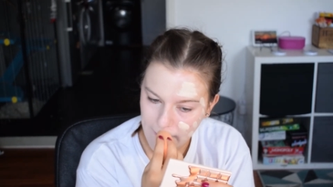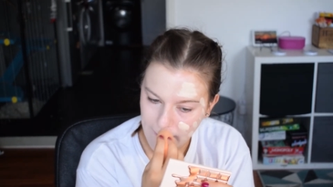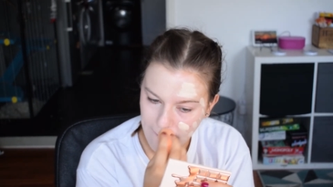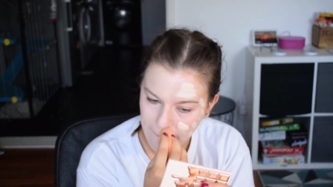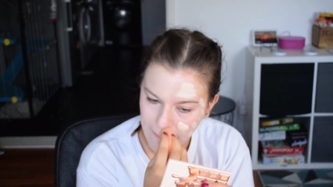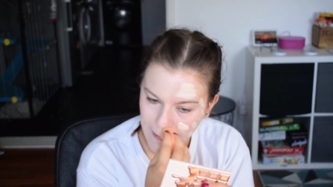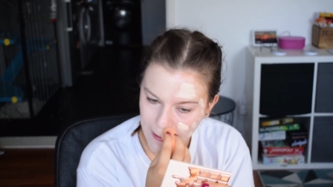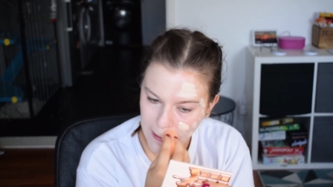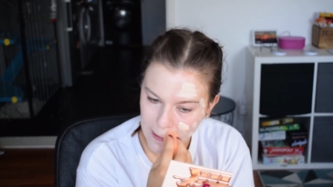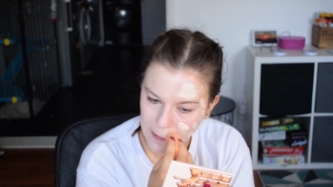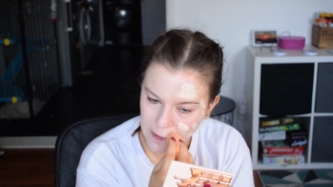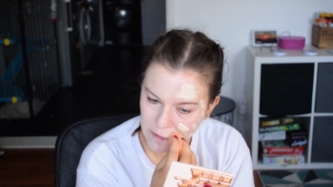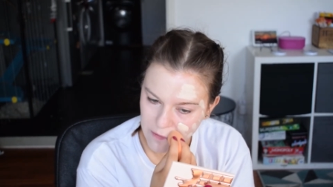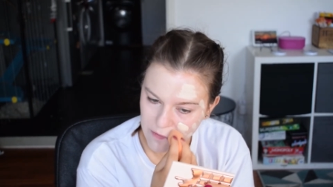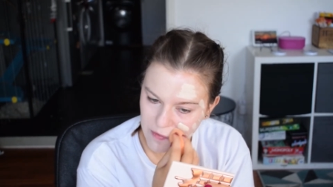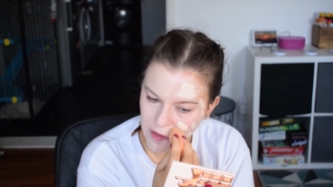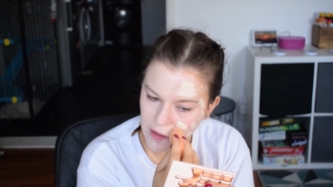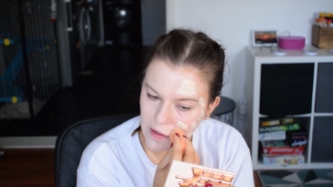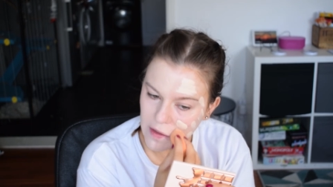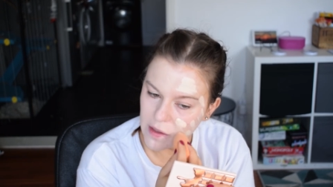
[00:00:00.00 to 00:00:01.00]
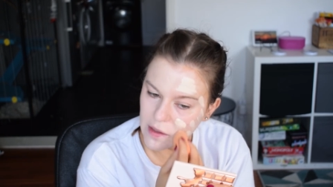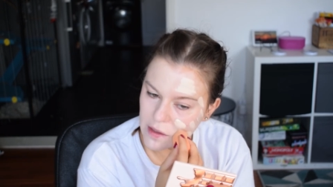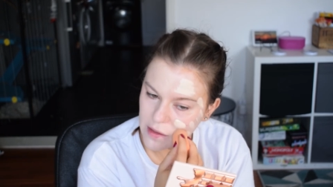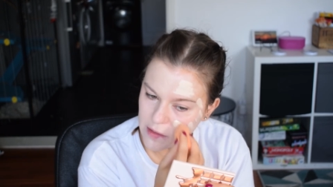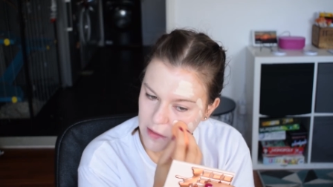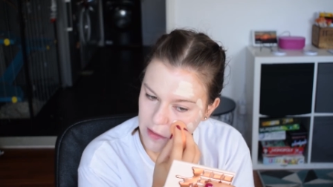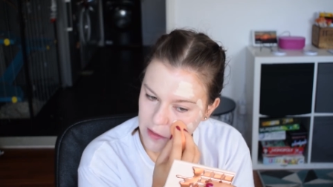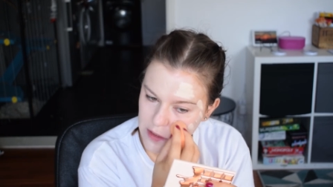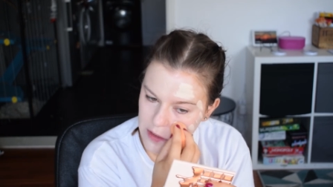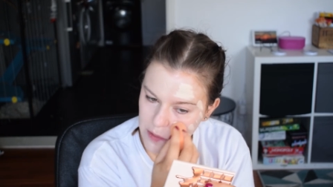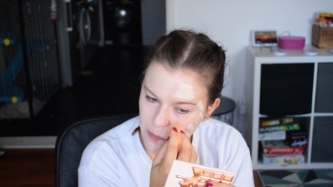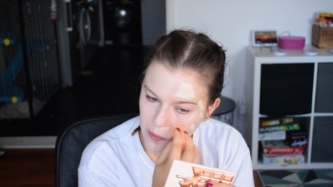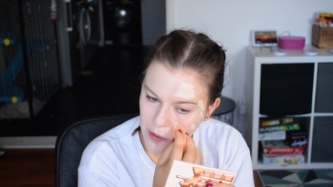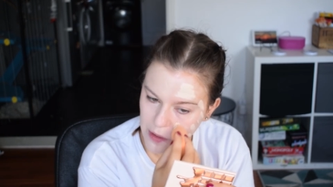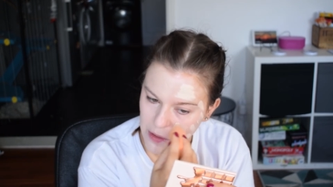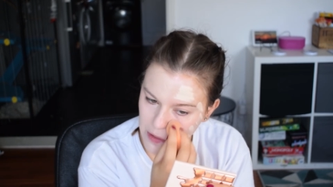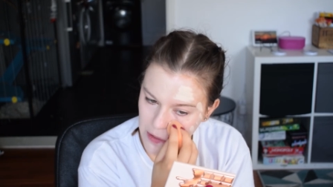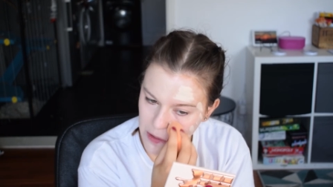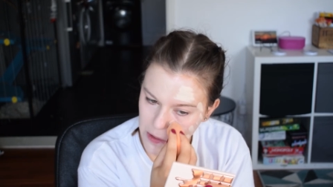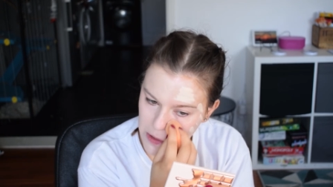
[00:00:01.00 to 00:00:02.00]
because of the
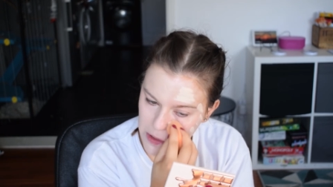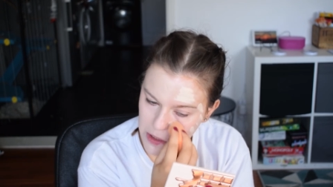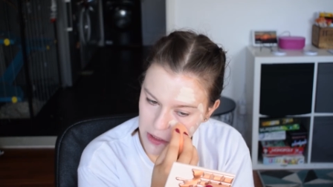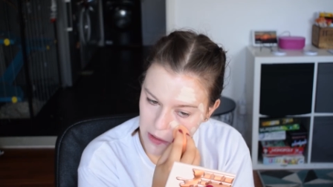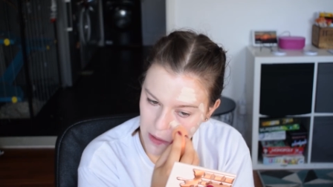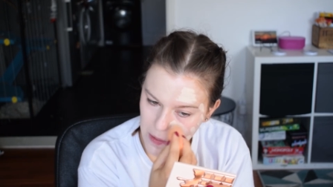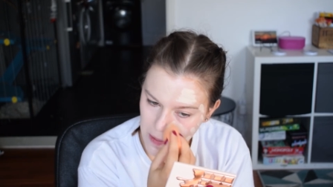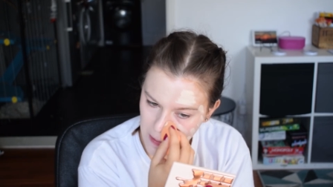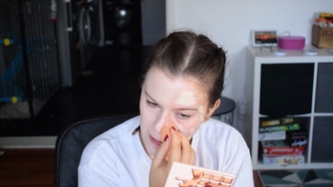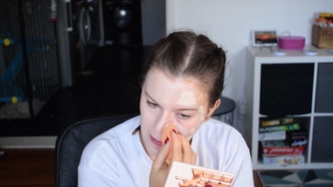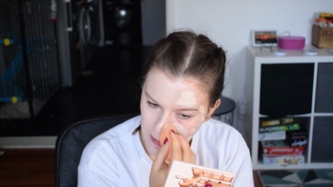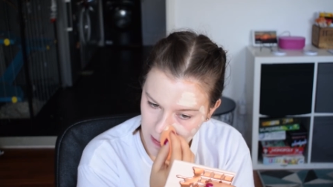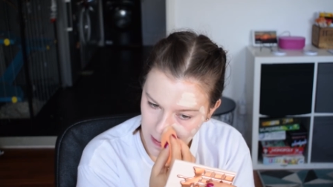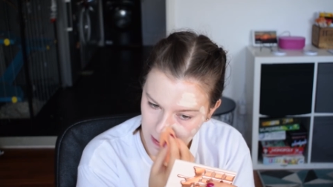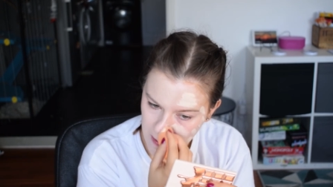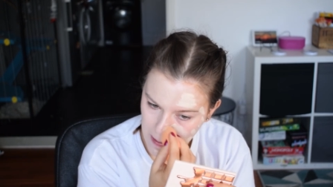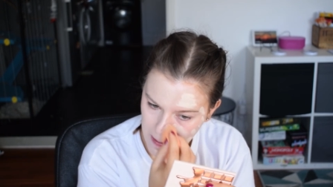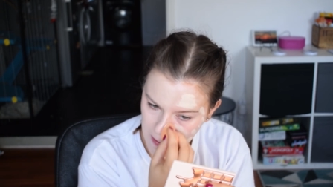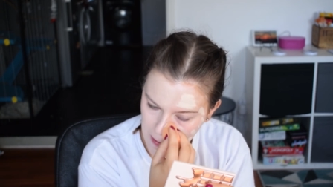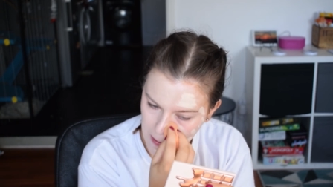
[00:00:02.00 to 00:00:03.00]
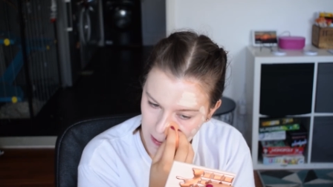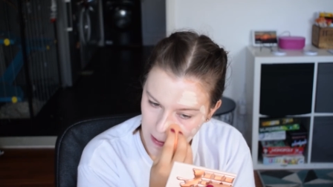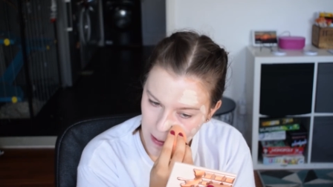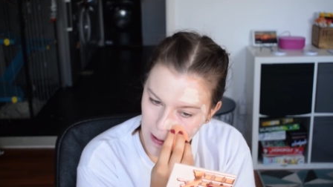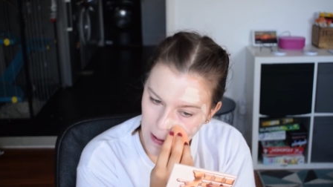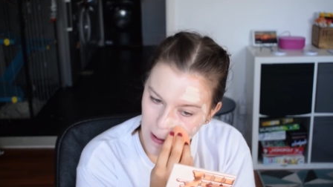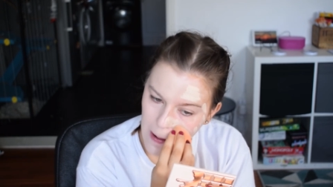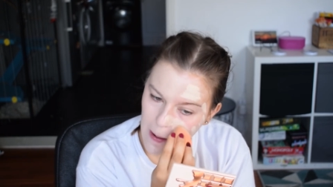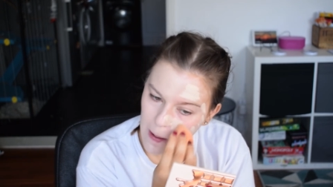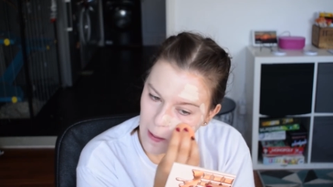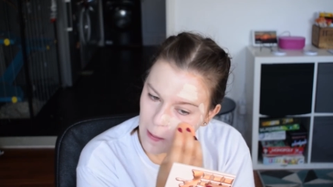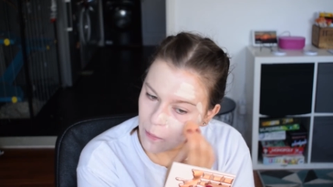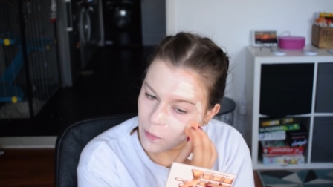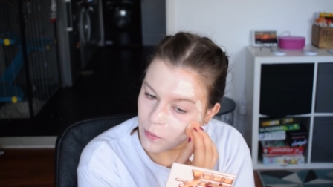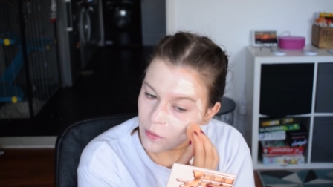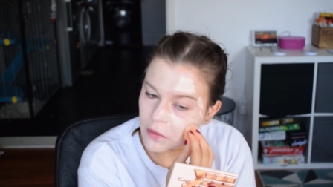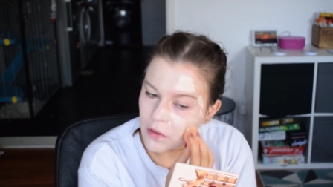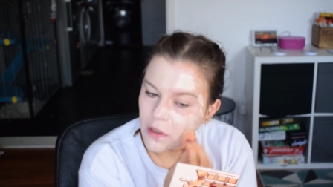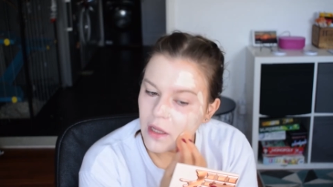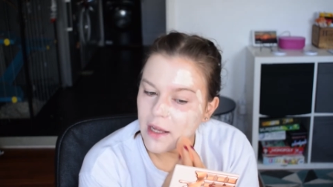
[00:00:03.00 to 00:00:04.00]
sponge.
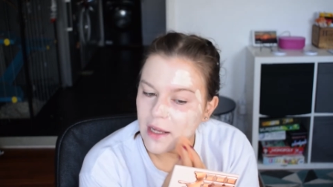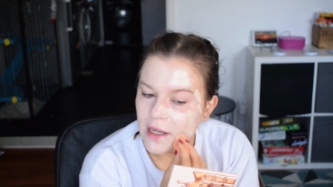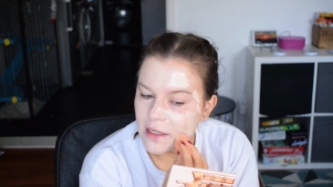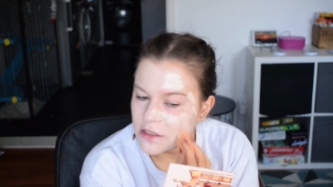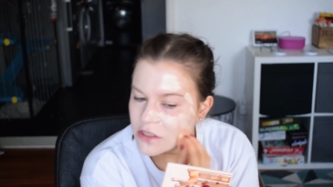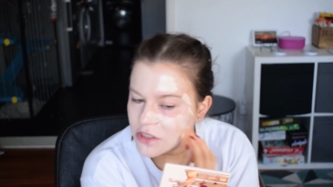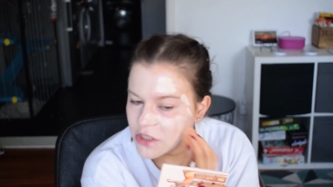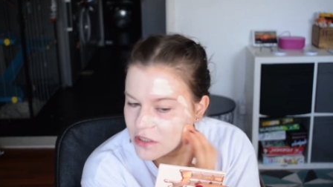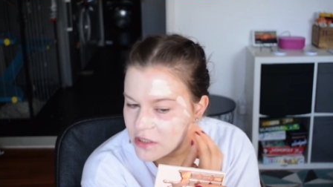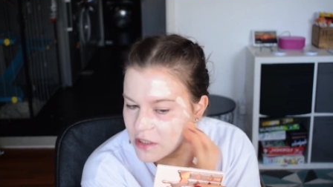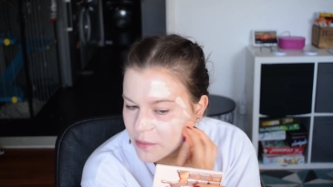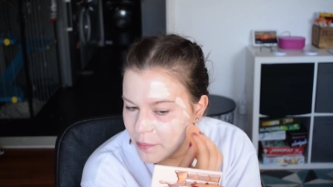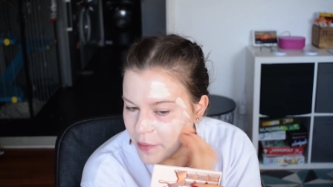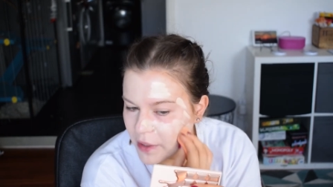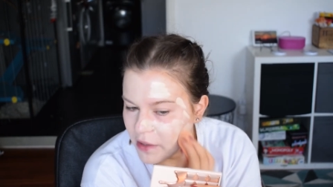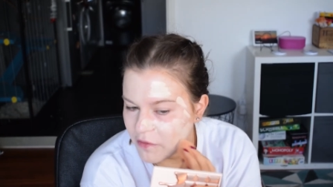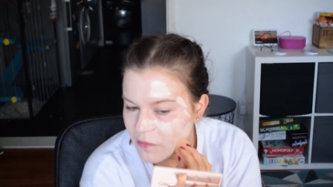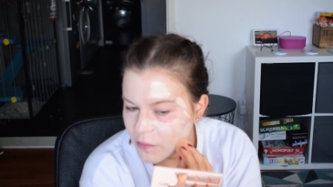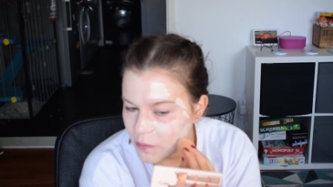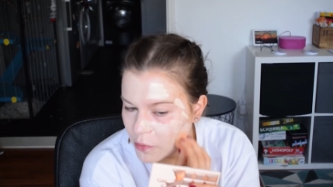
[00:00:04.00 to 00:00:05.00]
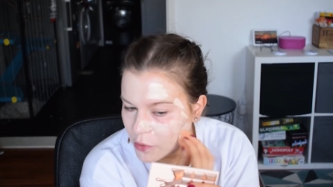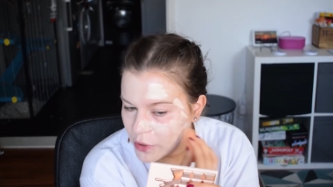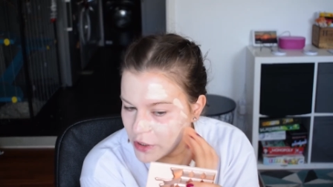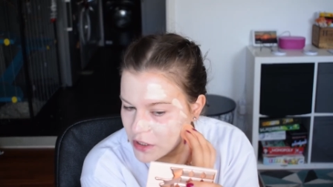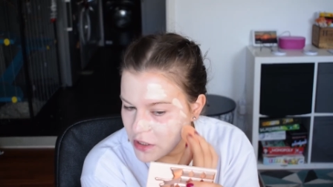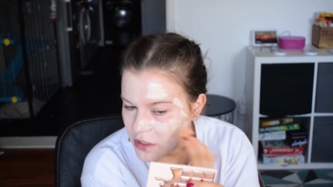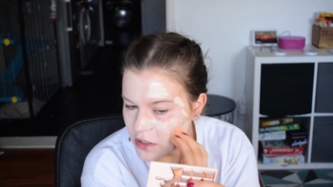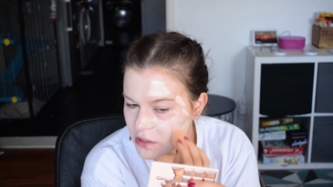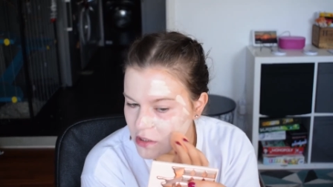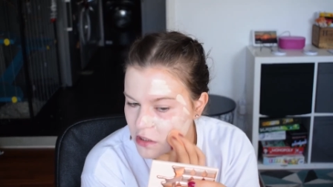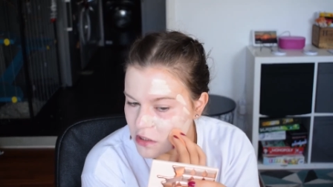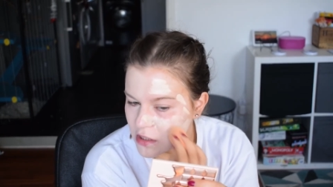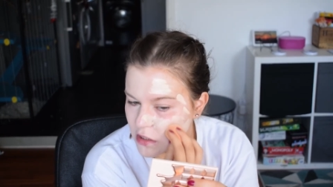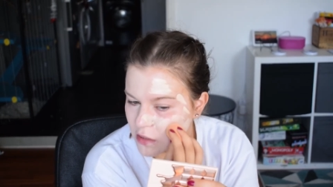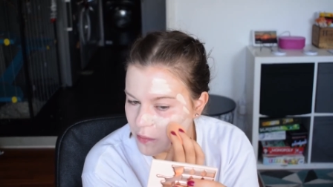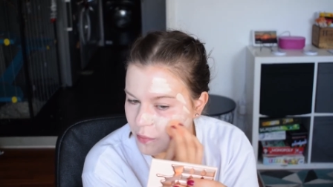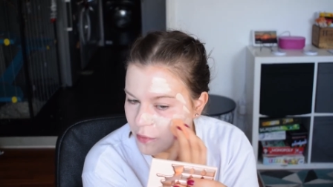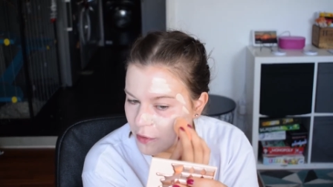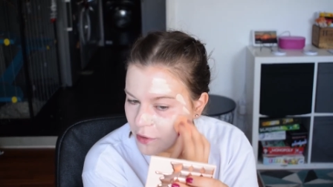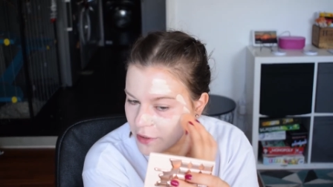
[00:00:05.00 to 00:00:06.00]
We'll add just a bit of moisture to the
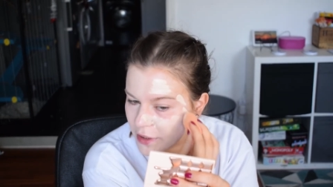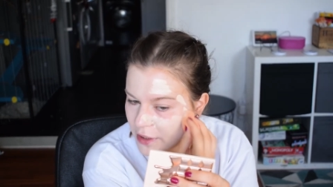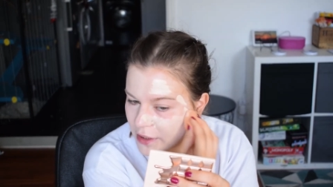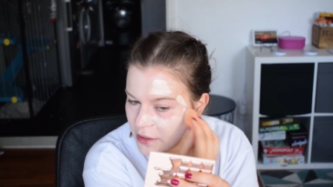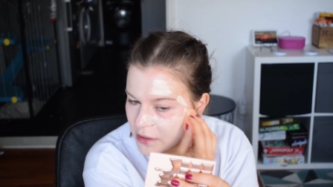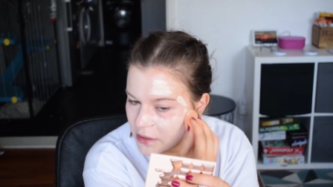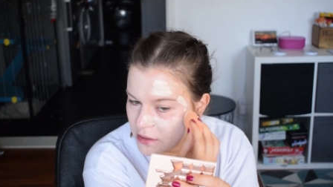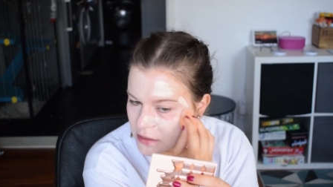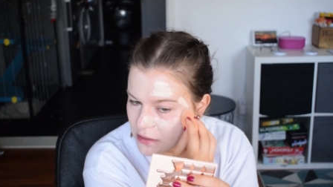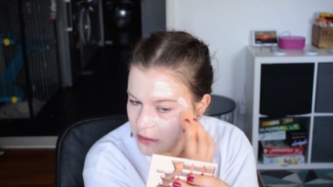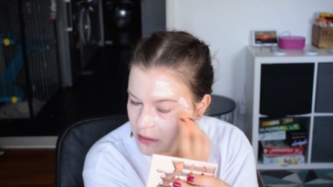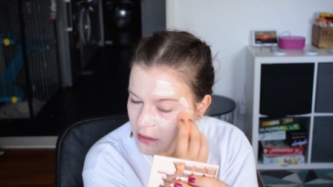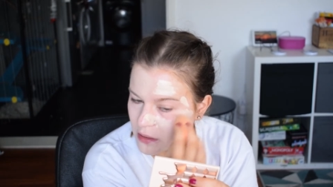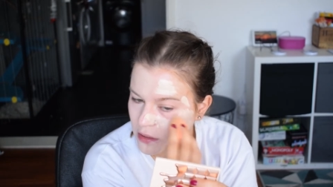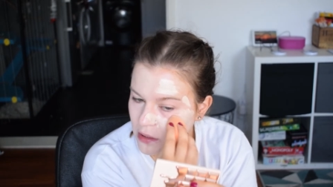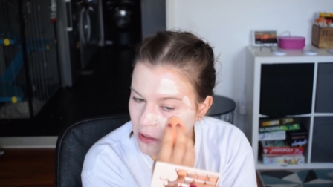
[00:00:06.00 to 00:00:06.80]
product.